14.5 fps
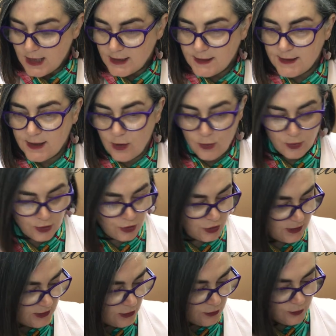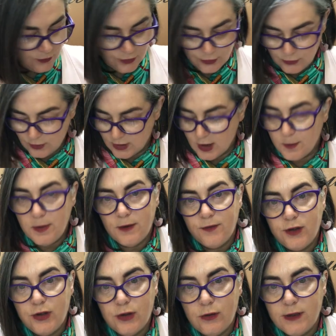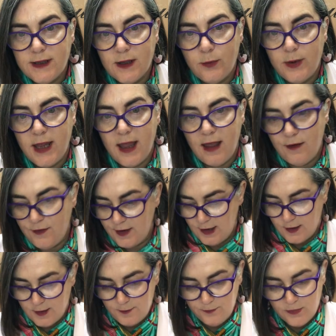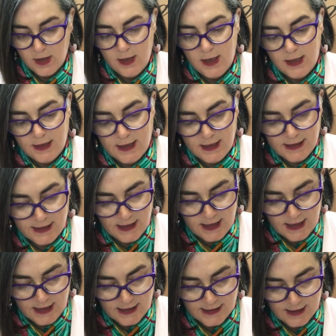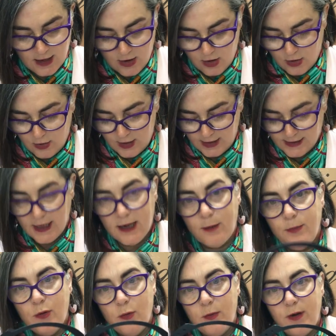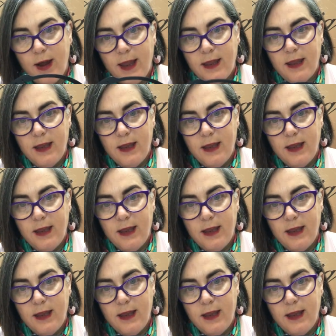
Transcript: So just to go through a couple of the tools that we have here, this is our, it's like a boomerang